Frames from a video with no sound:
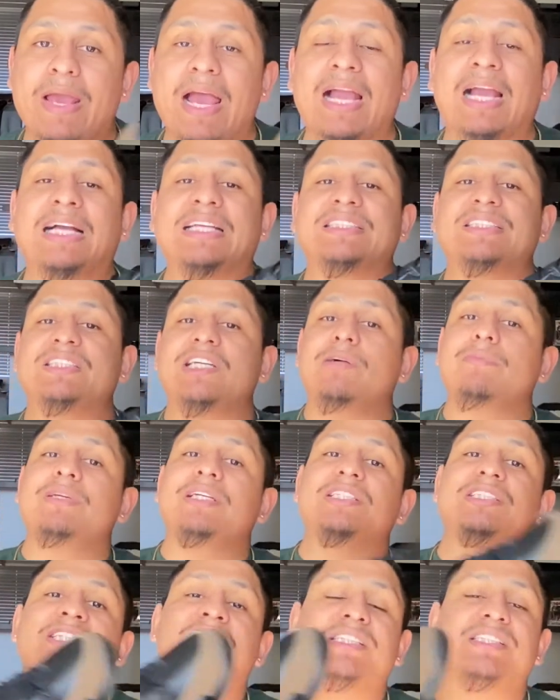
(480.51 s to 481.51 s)
got so many
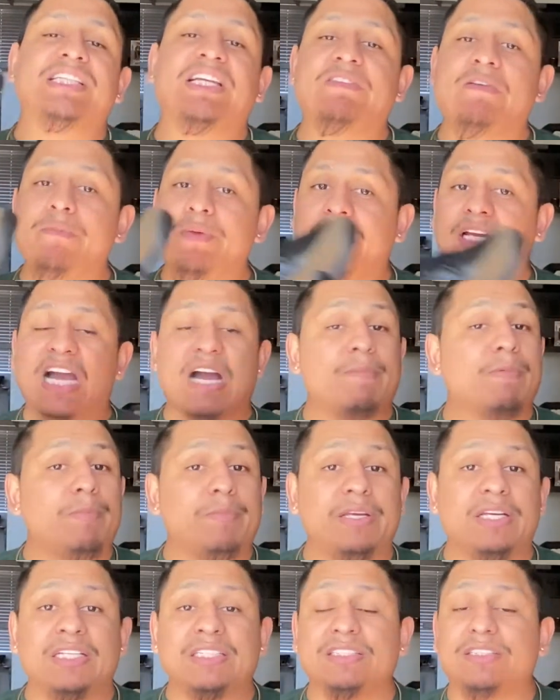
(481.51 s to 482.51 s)
chicks giving me
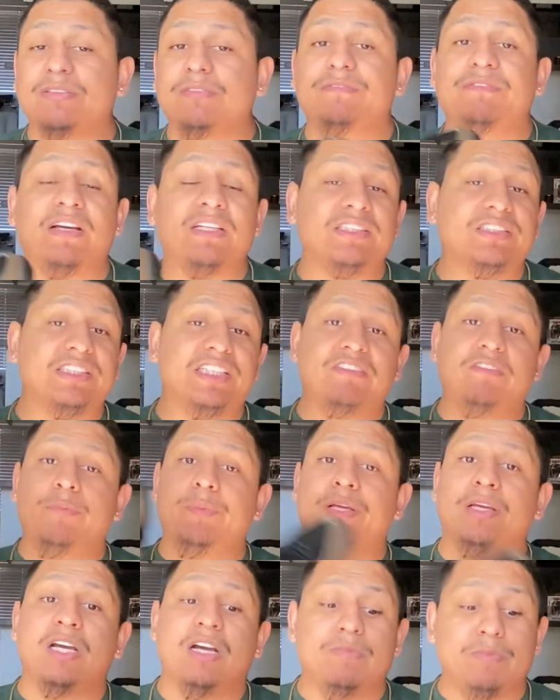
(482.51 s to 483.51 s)
compliments, fellas giving me
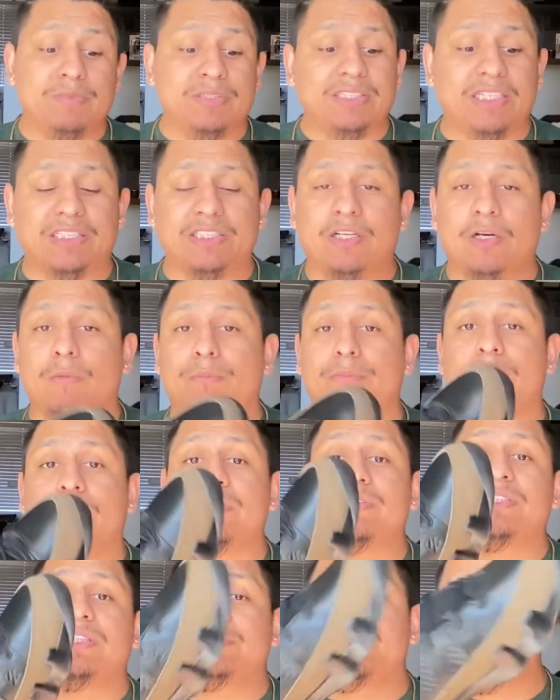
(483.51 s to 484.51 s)
compliments like, yo bro,
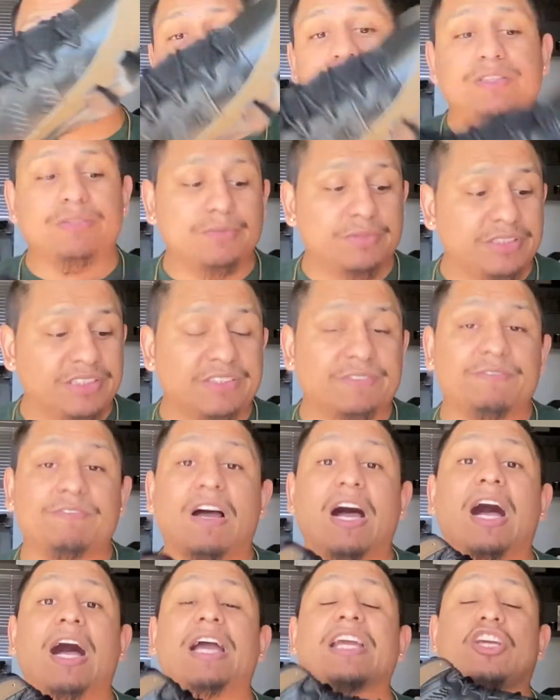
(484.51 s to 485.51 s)
them shoes is
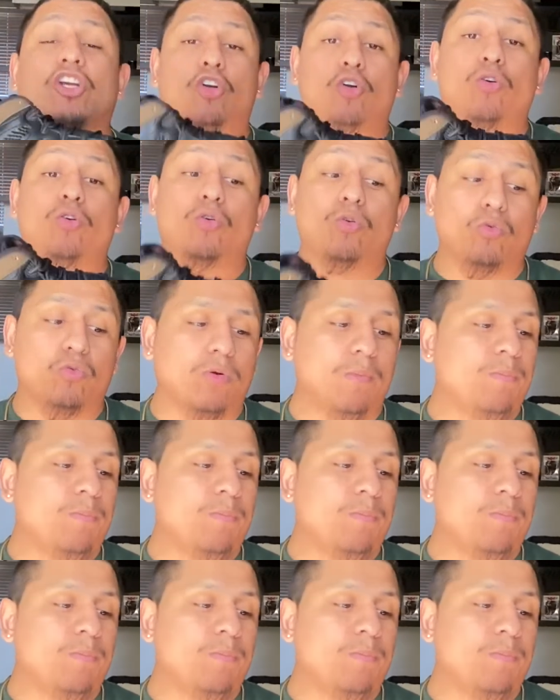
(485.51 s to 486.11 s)
fire.